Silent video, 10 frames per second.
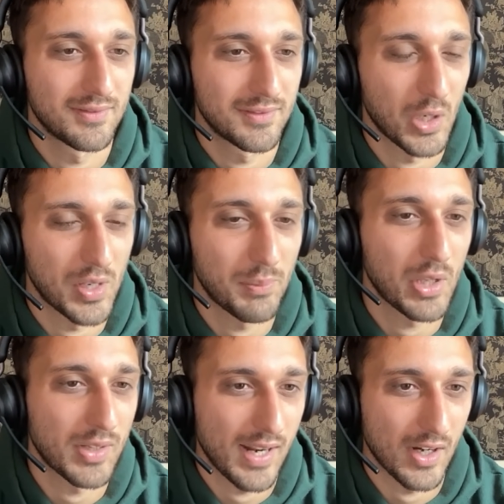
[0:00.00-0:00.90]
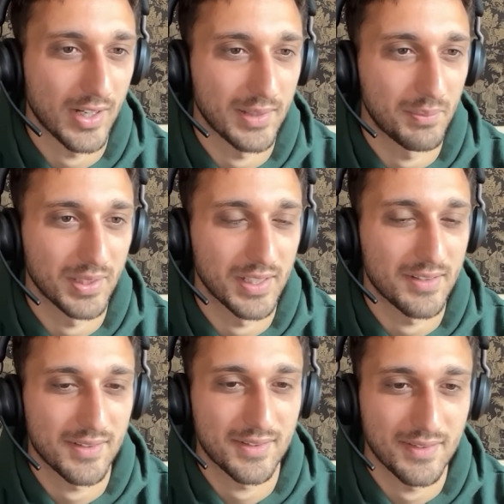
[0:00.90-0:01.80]
Don't get blown out on it, but
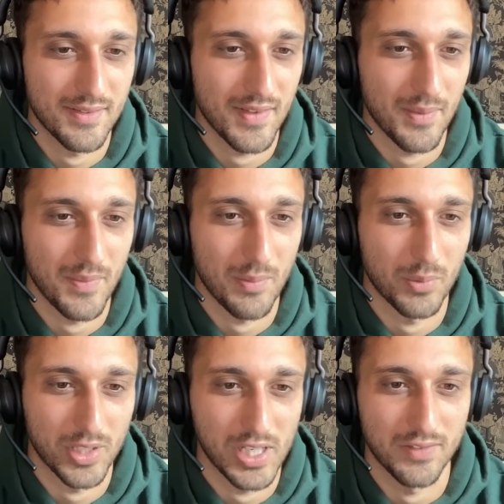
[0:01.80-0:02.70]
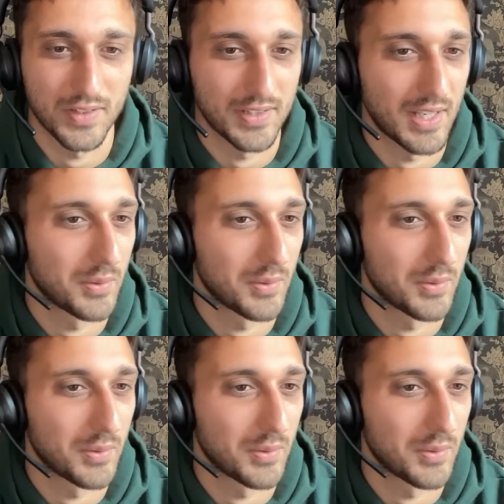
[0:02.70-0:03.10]
I'm pretty confident in that